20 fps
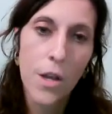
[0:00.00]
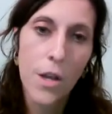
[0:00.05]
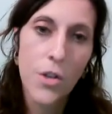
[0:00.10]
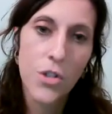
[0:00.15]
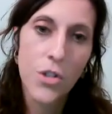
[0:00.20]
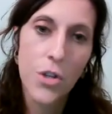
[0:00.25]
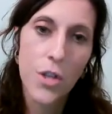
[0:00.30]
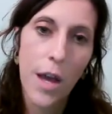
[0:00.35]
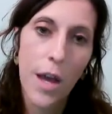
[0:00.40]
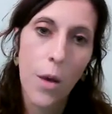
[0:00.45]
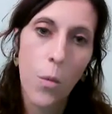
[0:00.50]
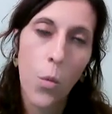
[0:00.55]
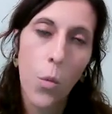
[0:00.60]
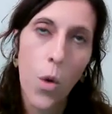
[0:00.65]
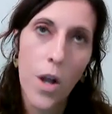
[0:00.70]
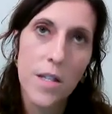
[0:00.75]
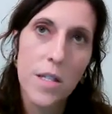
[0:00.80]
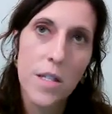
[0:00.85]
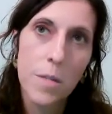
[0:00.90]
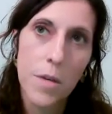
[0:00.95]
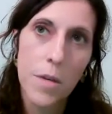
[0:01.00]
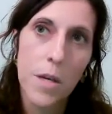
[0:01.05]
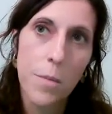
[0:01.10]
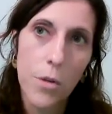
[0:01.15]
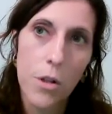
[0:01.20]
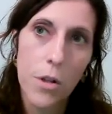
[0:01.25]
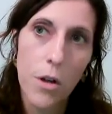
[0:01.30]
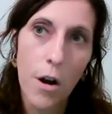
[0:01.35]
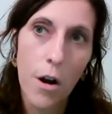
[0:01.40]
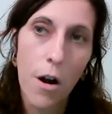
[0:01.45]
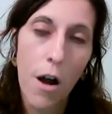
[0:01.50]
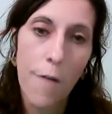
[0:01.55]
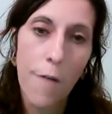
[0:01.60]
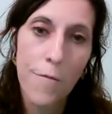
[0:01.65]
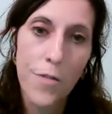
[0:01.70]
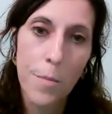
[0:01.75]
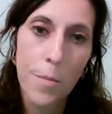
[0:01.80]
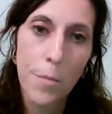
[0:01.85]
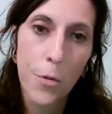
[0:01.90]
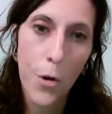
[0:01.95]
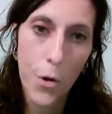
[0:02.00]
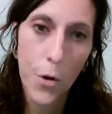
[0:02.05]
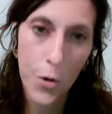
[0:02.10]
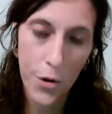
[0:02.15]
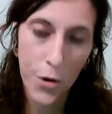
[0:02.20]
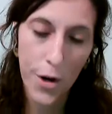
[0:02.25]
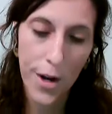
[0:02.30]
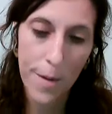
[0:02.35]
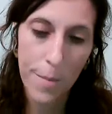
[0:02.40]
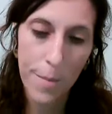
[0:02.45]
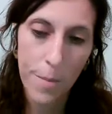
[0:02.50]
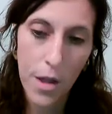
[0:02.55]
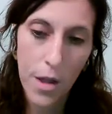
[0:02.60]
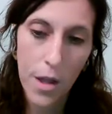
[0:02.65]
so that once people are off the program,